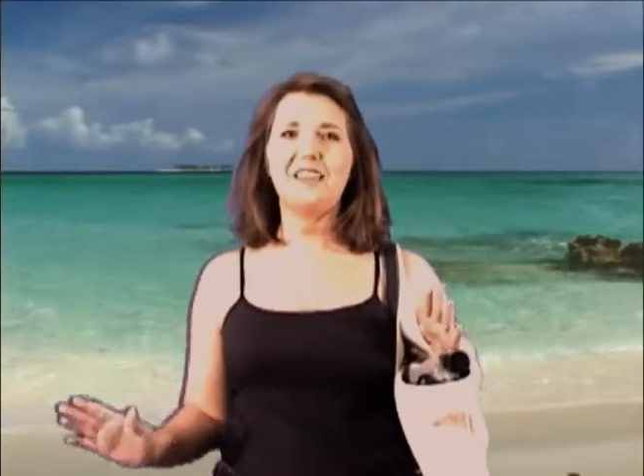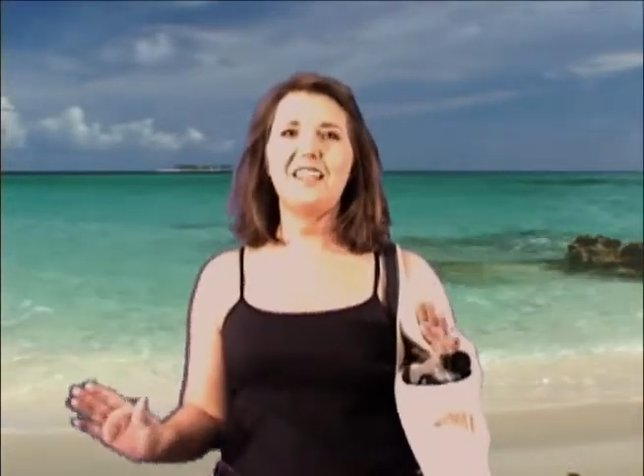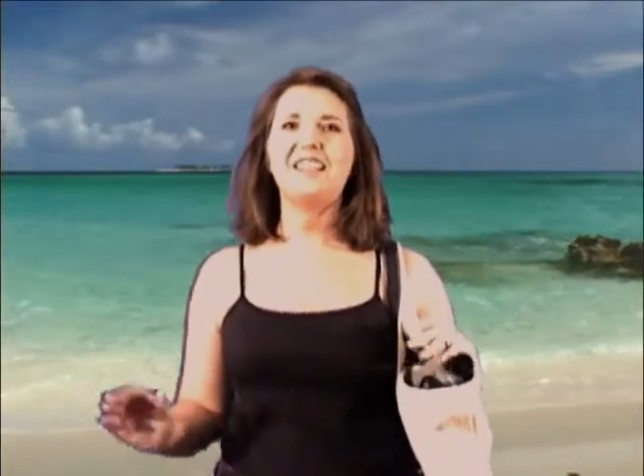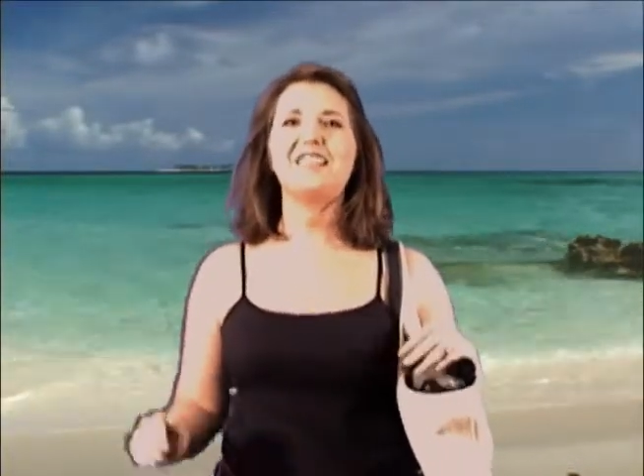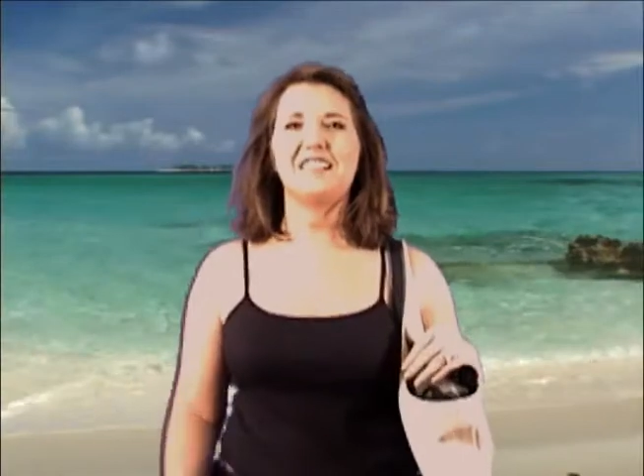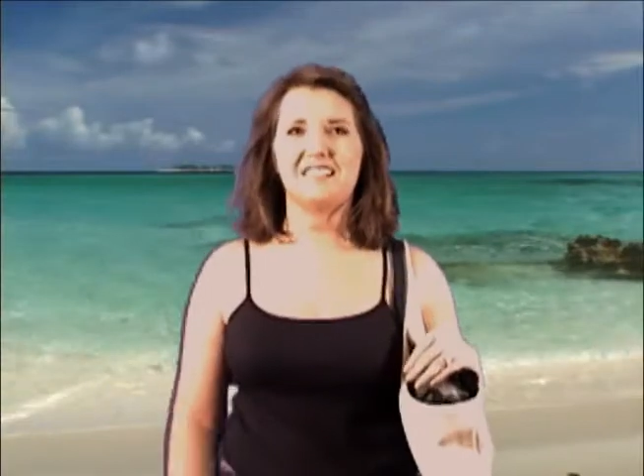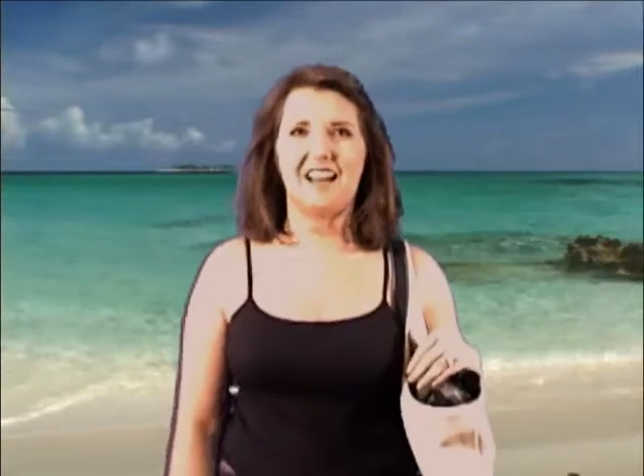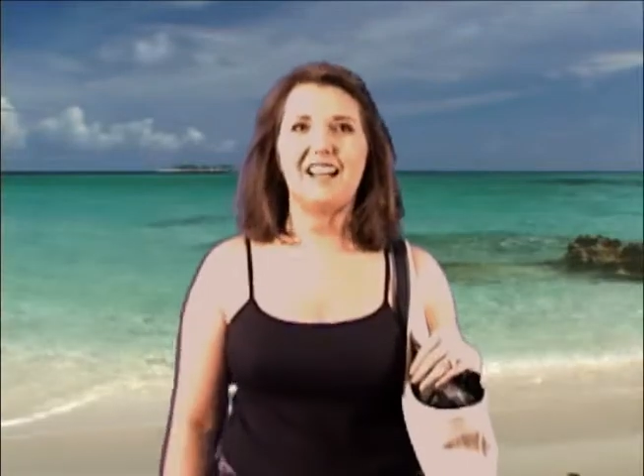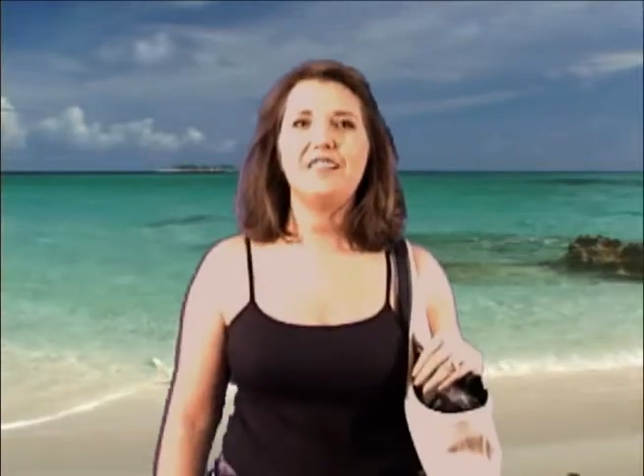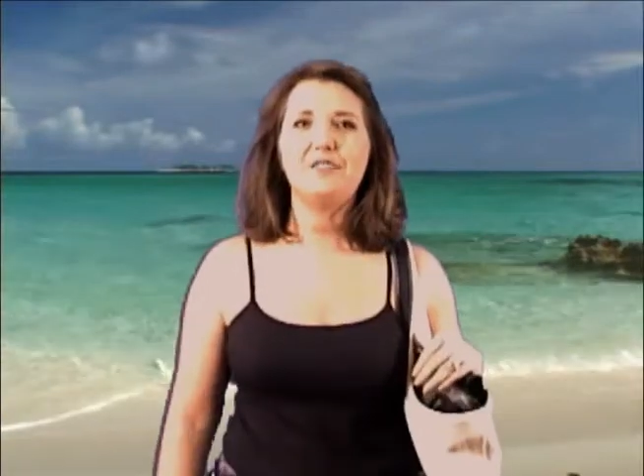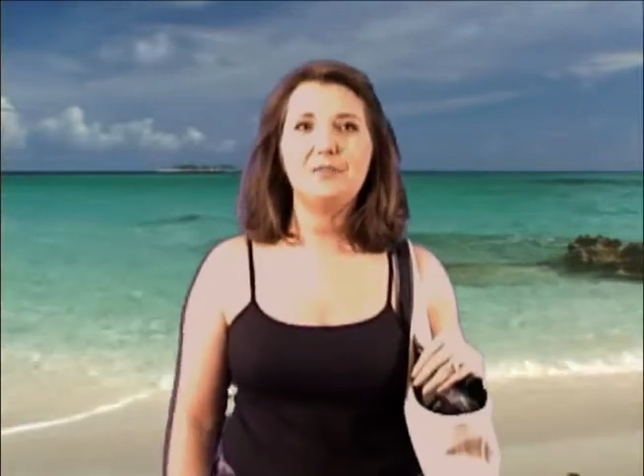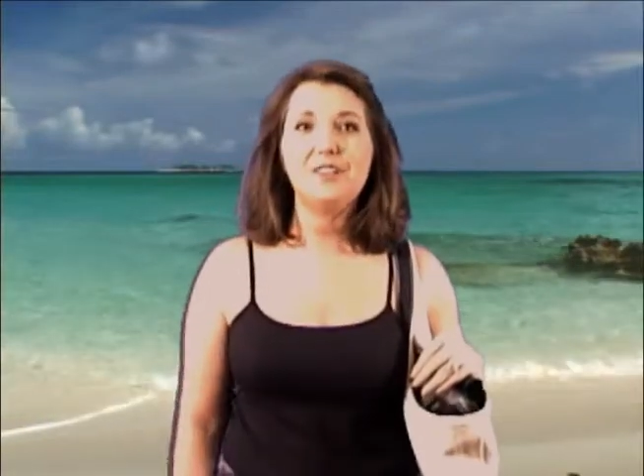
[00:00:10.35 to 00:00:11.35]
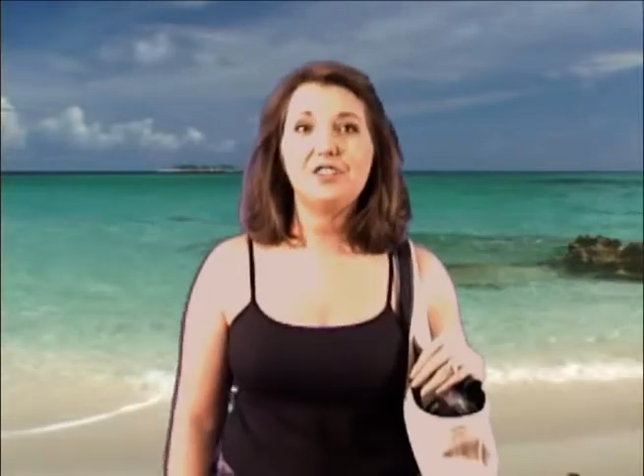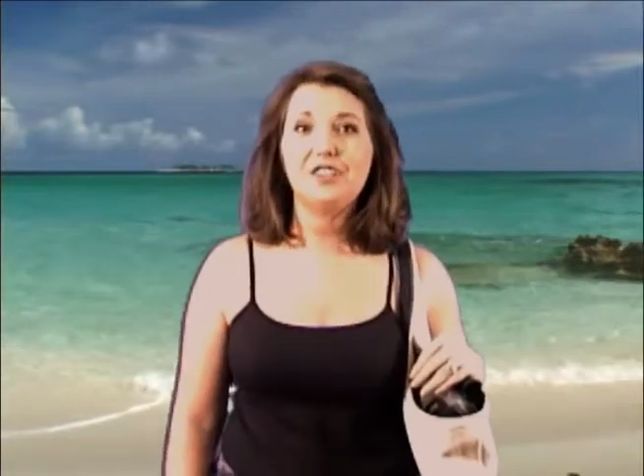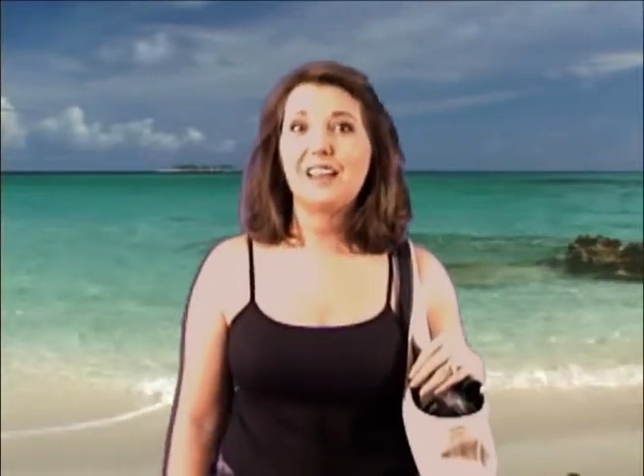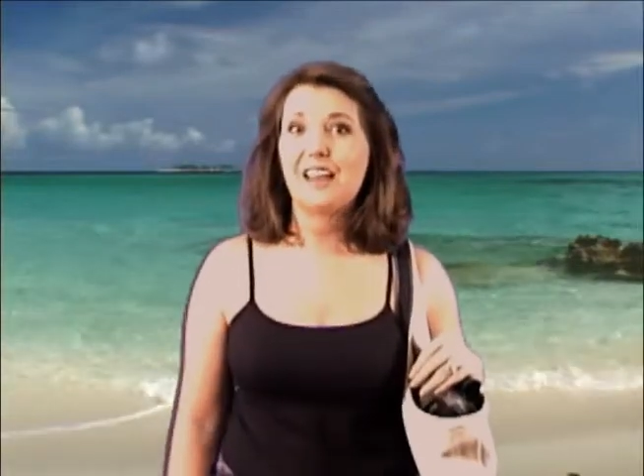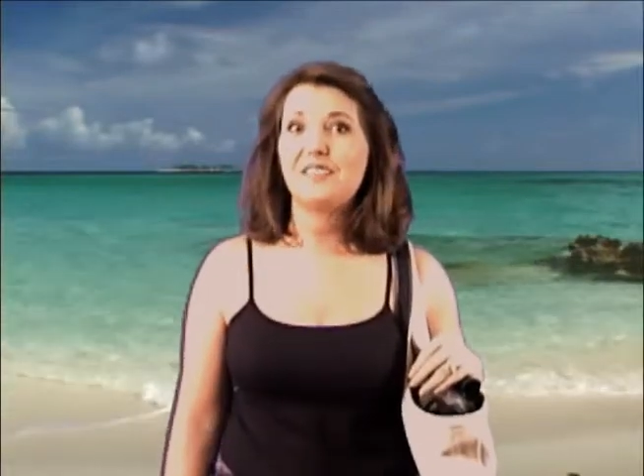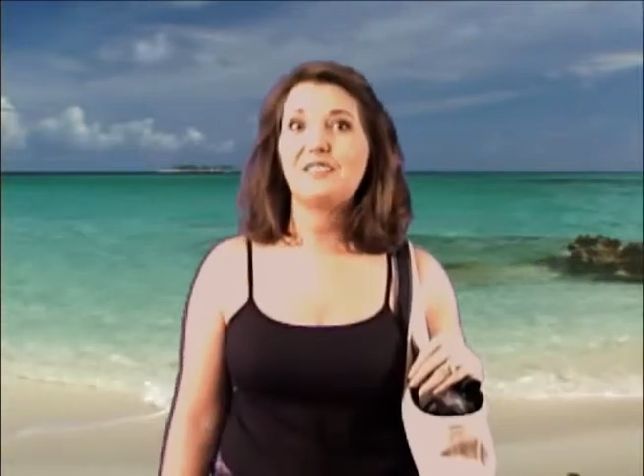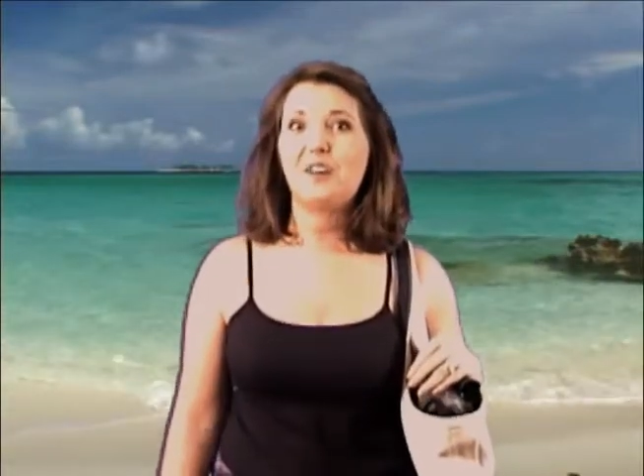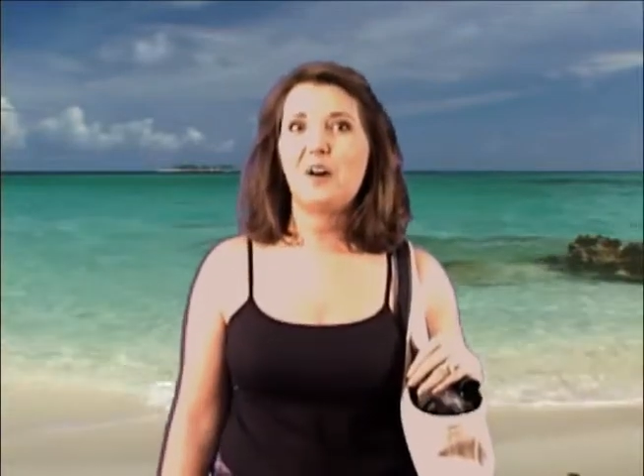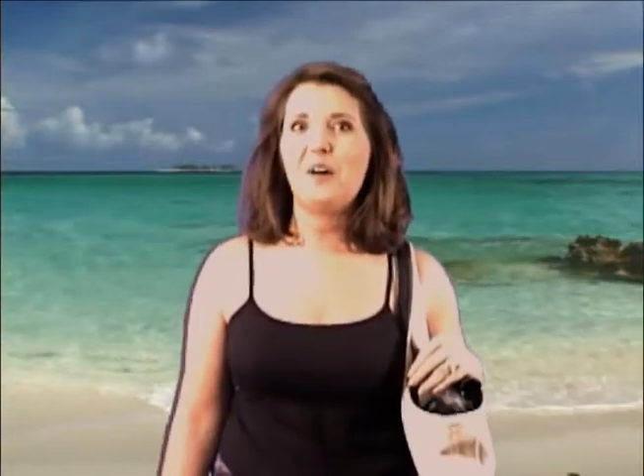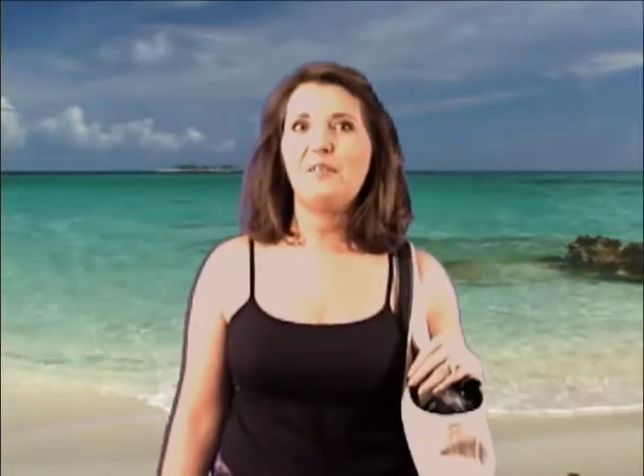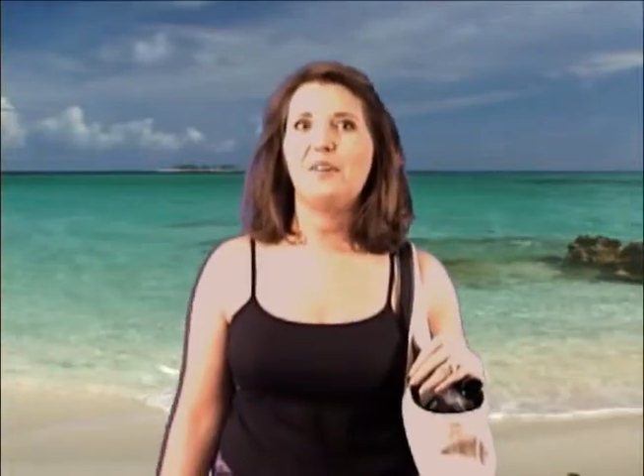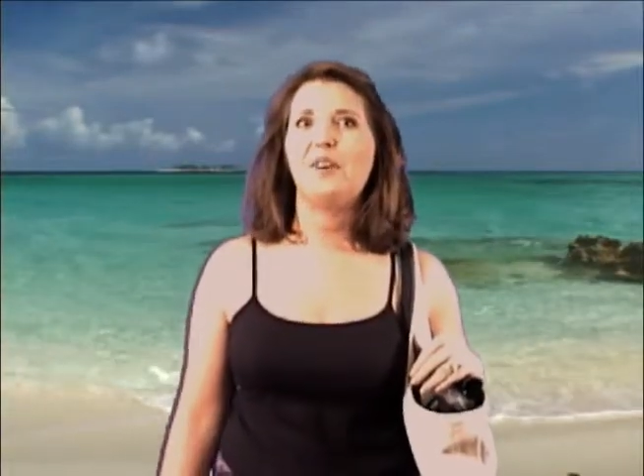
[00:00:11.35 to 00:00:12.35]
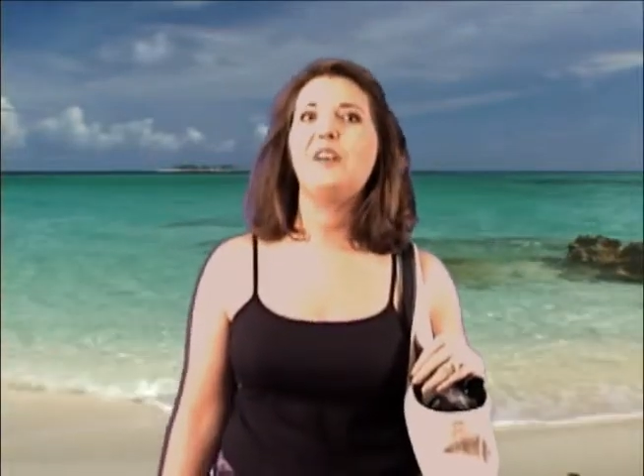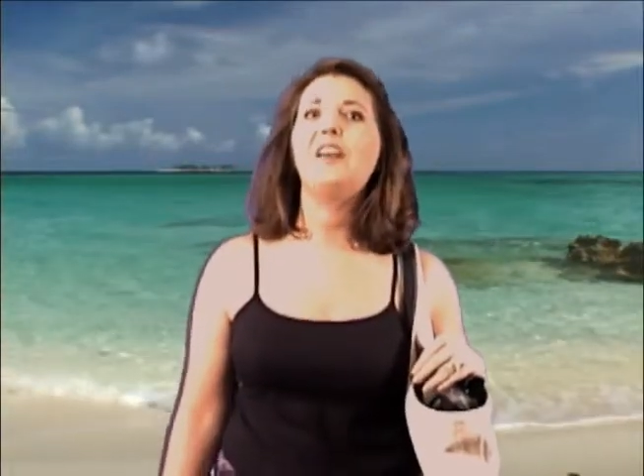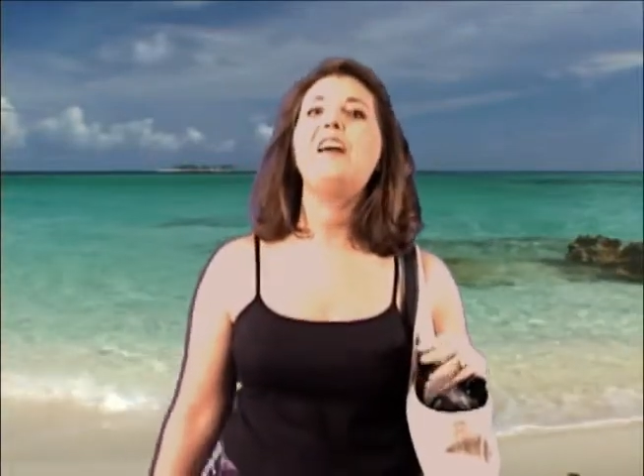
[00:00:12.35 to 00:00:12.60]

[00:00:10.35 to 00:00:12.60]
things this island region has to offer.